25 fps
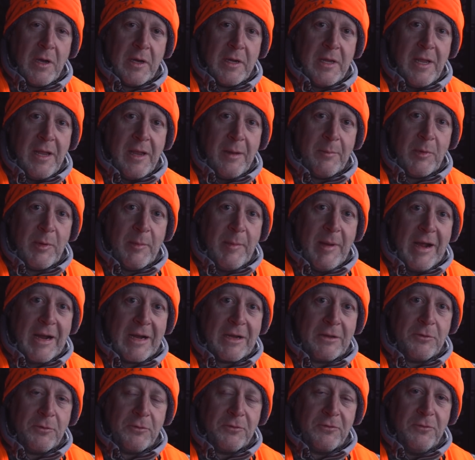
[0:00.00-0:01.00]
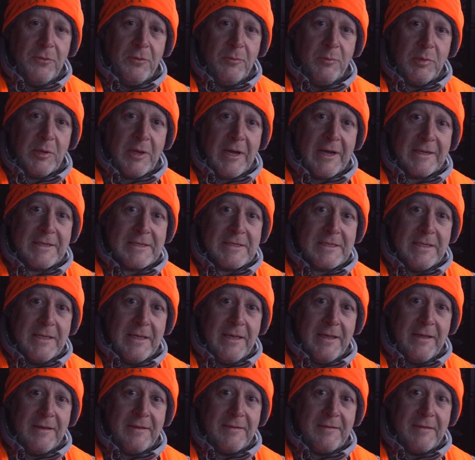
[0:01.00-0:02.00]
camera back in those food plots
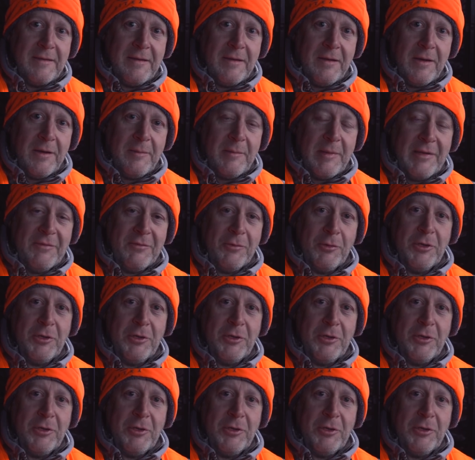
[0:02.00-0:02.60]
that I've